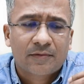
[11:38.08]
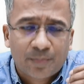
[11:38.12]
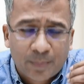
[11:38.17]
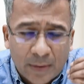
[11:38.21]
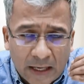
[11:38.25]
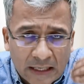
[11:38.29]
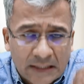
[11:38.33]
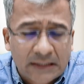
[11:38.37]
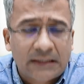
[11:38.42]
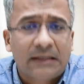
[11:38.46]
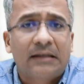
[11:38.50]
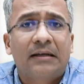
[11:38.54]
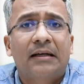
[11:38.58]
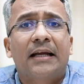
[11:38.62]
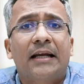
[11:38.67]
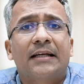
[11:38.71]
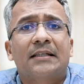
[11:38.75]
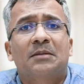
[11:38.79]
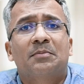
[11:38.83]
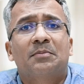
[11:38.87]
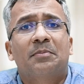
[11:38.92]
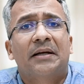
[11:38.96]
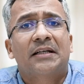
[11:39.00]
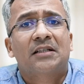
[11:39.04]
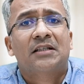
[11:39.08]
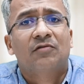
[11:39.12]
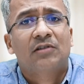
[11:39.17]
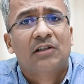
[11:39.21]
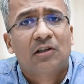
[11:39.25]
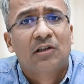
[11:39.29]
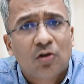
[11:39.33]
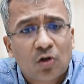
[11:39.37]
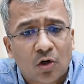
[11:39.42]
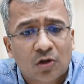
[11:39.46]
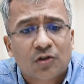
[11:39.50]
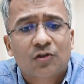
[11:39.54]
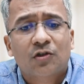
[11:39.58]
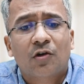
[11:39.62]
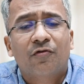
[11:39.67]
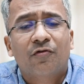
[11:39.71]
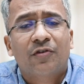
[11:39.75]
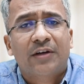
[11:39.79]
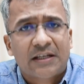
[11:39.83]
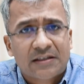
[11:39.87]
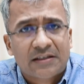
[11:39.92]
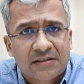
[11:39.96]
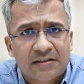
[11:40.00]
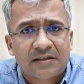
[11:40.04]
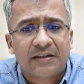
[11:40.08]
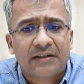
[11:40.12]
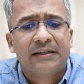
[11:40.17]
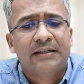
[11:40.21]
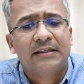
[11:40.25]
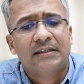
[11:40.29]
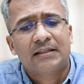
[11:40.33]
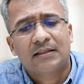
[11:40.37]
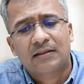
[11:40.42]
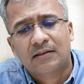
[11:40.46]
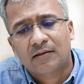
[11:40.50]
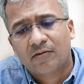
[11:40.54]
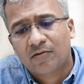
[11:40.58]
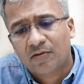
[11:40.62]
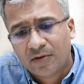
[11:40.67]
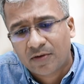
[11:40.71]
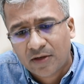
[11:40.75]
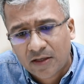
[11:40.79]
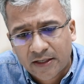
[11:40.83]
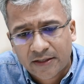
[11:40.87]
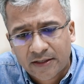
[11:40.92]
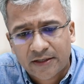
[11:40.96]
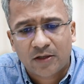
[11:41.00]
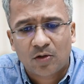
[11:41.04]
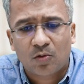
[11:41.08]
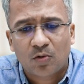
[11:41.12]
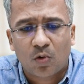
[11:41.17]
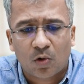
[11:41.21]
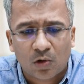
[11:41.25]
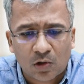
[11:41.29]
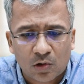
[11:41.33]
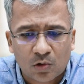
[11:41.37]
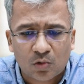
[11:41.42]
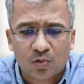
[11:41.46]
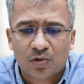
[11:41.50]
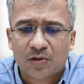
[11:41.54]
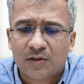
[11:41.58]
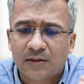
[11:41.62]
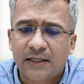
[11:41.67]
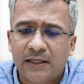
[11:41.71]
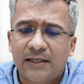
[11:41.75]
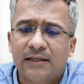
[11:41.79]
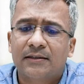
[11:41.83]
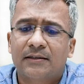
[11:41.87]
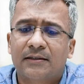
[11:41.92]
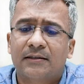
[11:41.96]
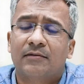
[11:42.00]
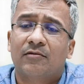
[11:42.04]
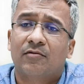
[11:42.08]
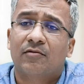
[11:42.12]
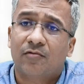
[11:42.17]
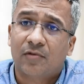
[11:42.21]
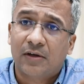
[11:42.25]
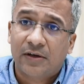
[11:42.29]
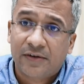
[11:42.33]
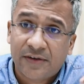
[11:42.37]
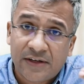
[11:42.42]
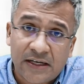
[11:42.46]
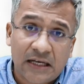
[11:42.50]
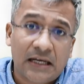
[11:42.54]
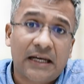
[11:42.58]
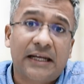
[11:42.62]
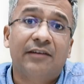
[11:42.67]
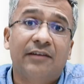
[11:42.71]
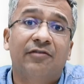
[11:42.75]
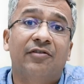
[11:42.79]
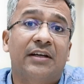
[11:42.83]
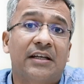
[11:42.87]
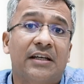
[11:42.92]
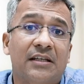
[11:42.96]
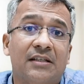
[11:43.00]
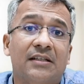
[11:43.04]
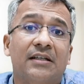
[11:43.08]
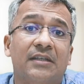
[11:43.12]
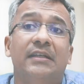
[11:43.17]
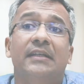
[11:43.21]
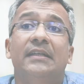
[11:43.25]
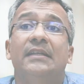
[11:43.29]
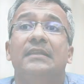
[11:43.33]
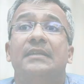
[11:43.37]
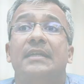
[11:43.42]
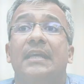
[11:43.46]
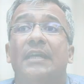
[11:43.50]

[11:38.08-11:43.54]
Practical aspects with lots of case studies related to all those things, real life case studies